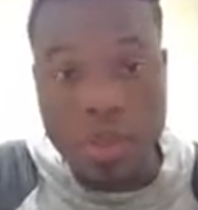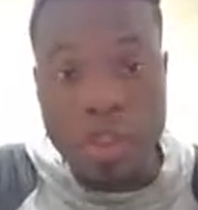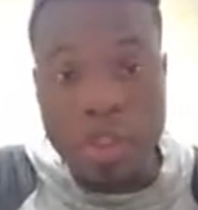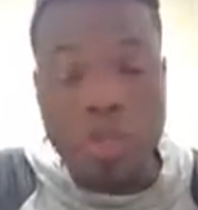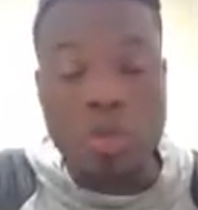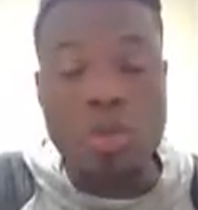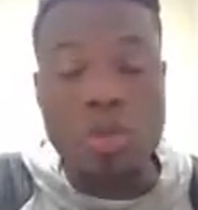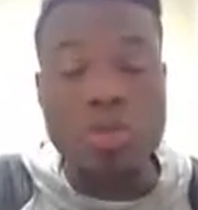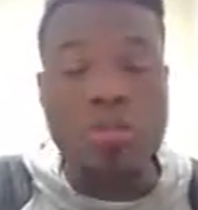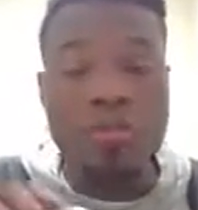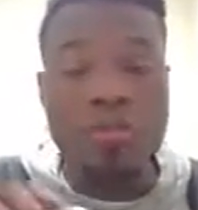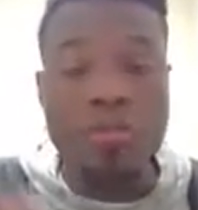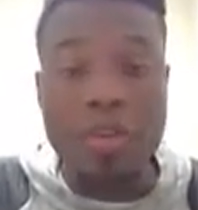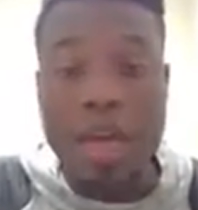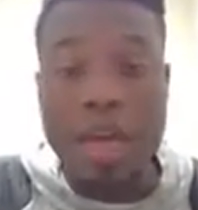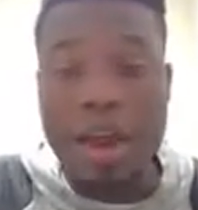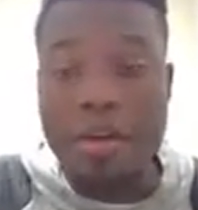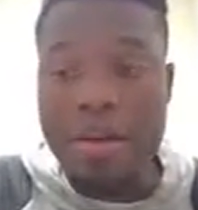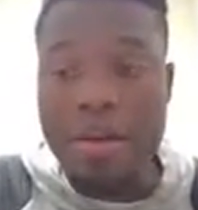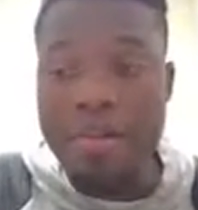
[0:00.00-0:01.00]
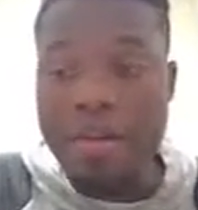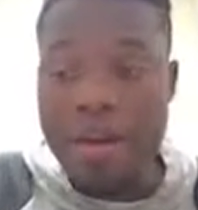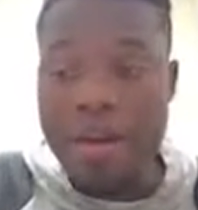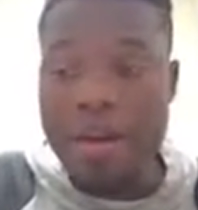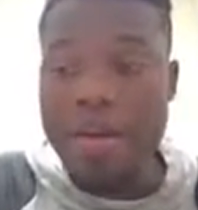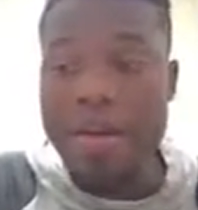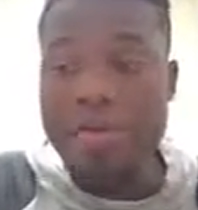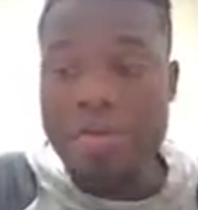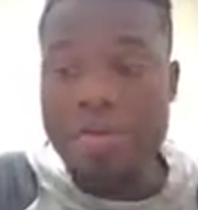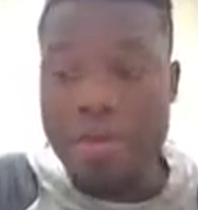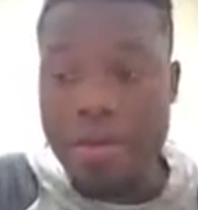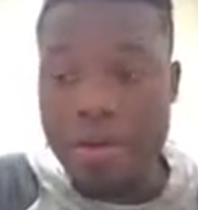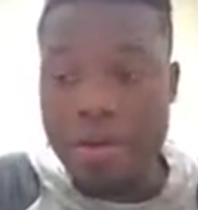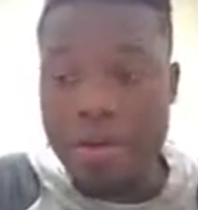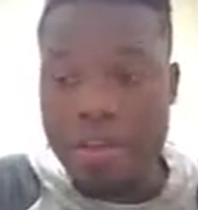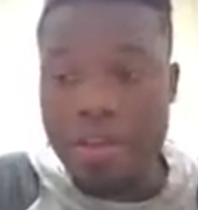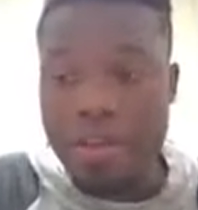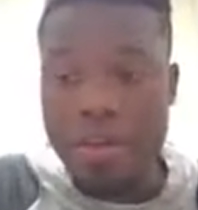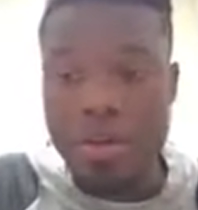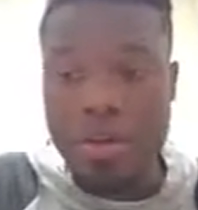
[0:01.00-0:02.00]
So it's very, very
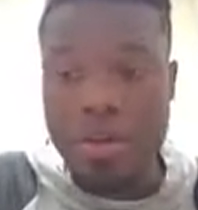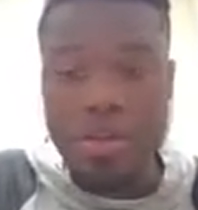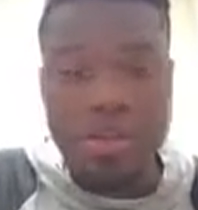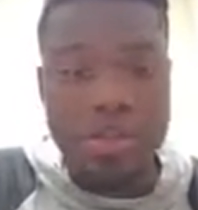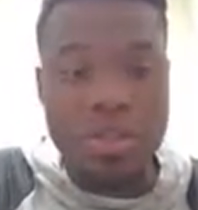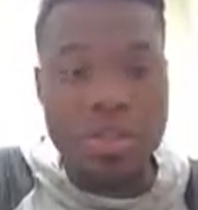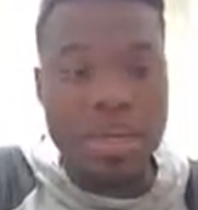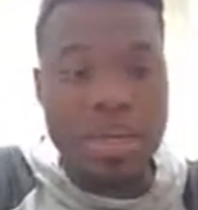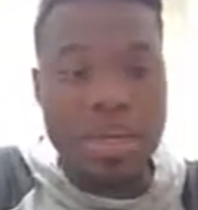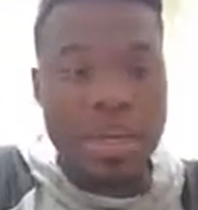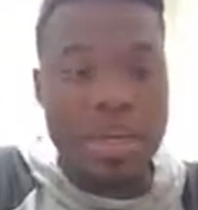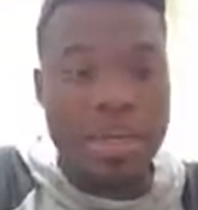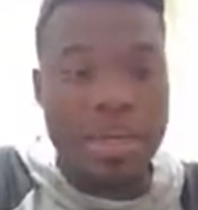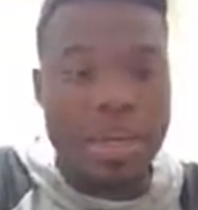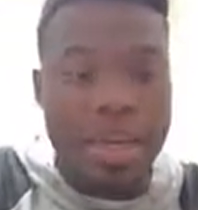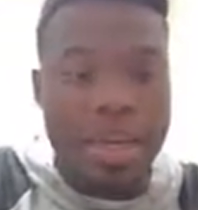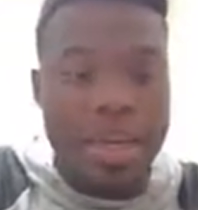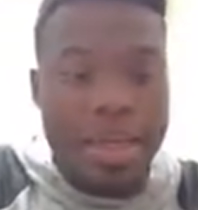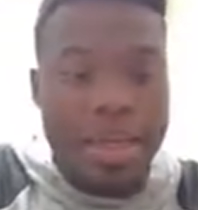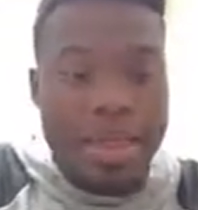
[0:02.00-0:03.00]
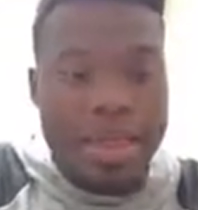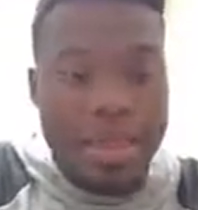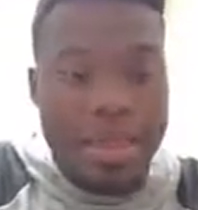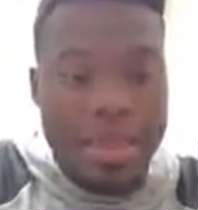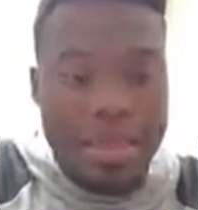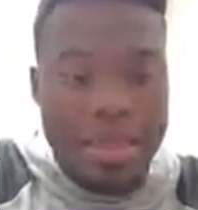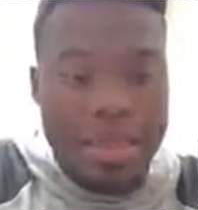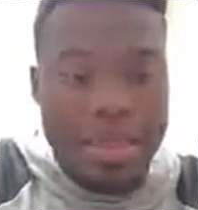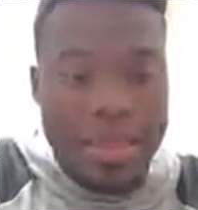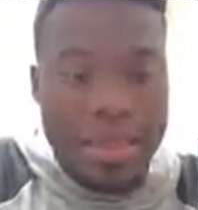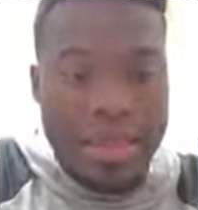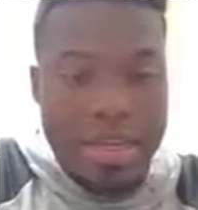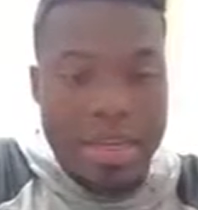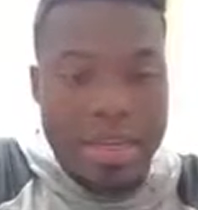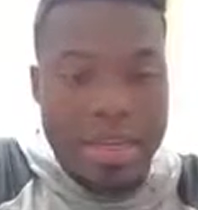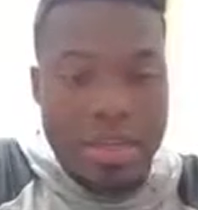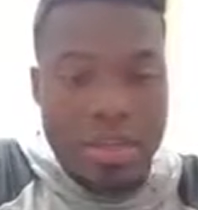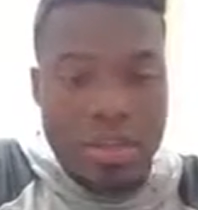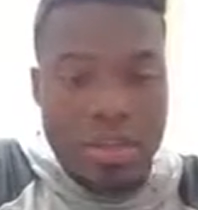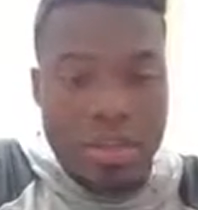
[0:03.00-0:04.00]
important that you understand that
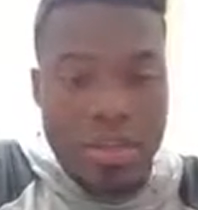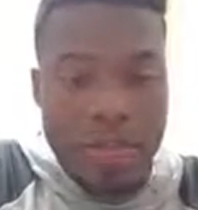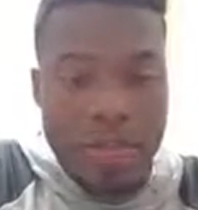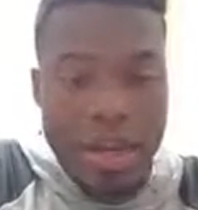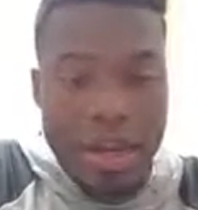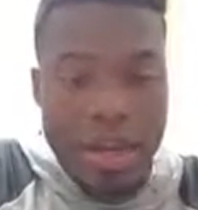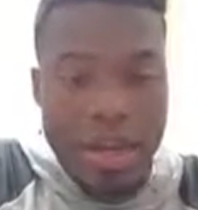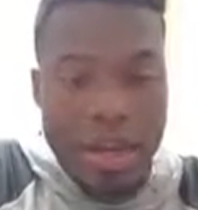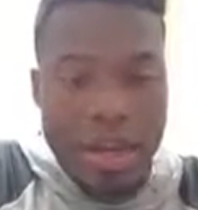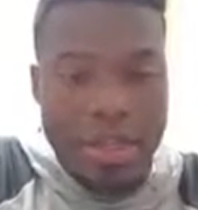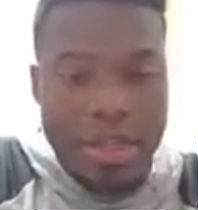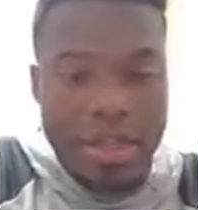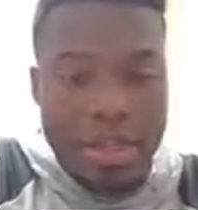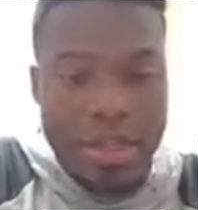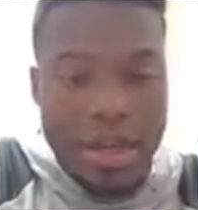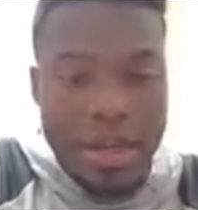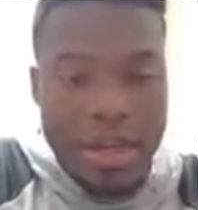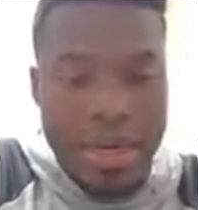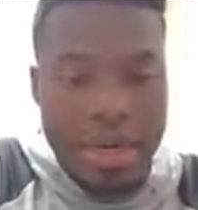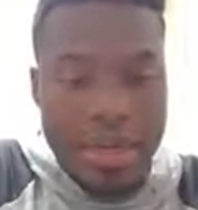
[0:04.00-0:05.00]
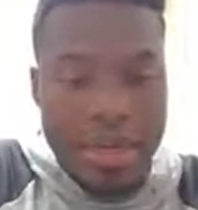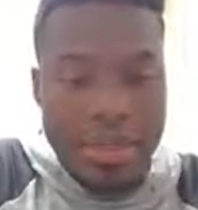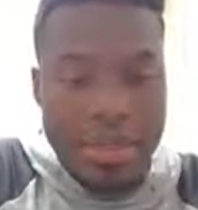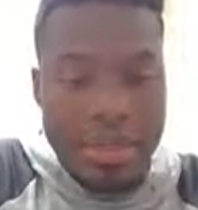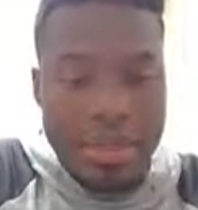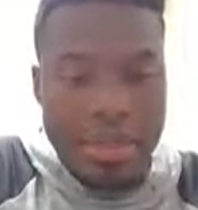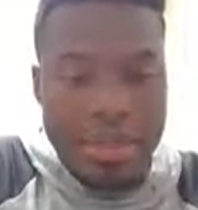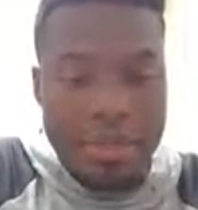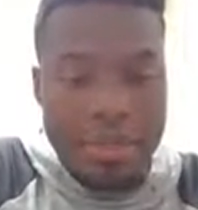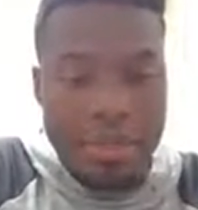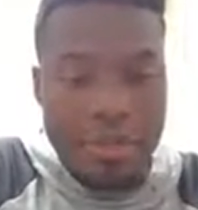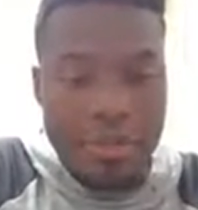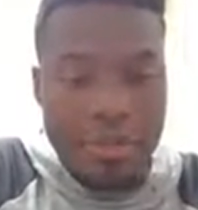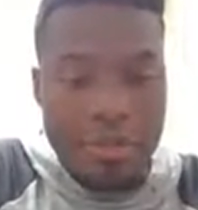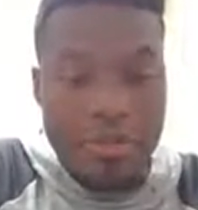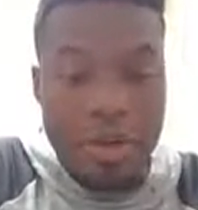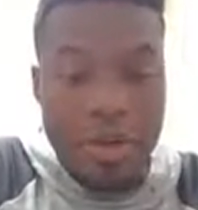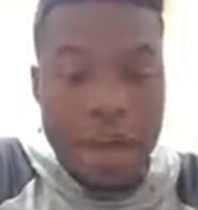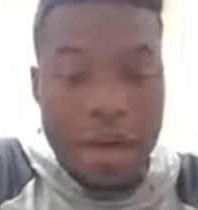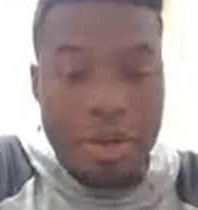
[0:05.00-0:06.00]
these on the right-hand side, these are
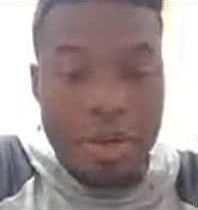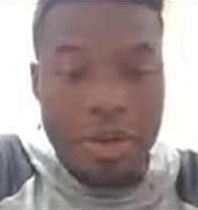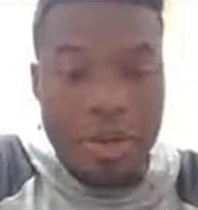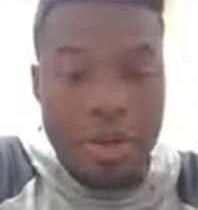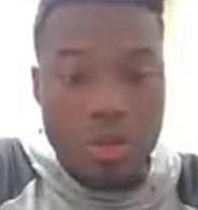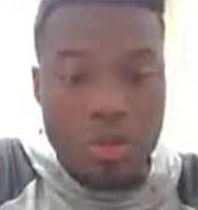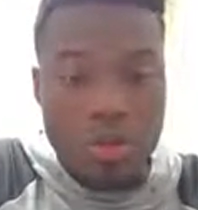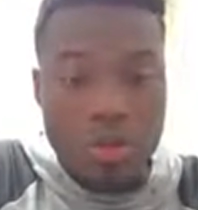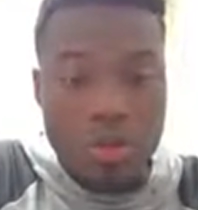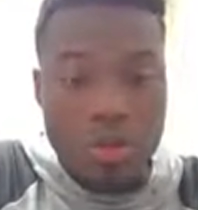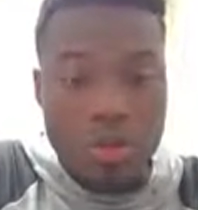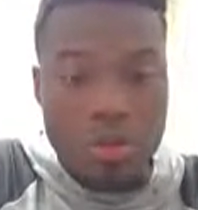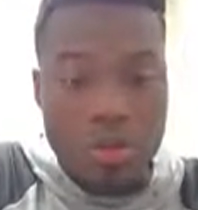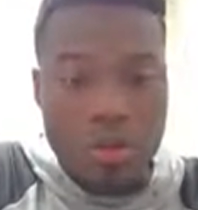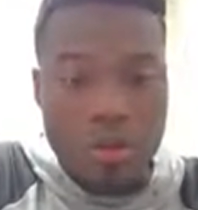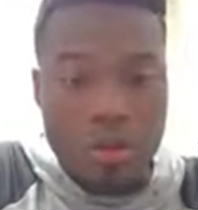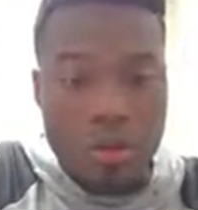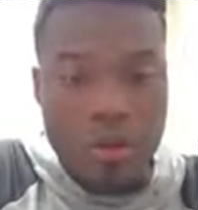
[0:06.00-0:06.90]
values,